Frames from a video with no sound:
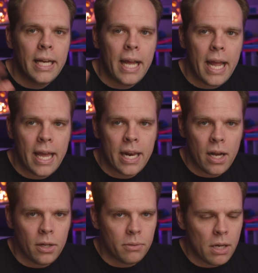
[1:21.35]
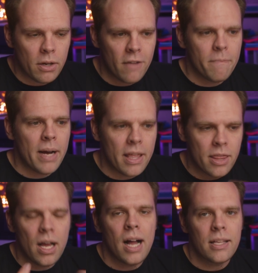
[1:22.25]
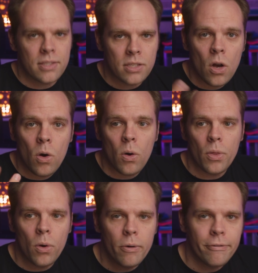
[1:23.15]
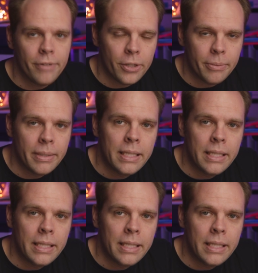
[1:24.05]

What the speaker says: and I'll give my thoughts on the whole film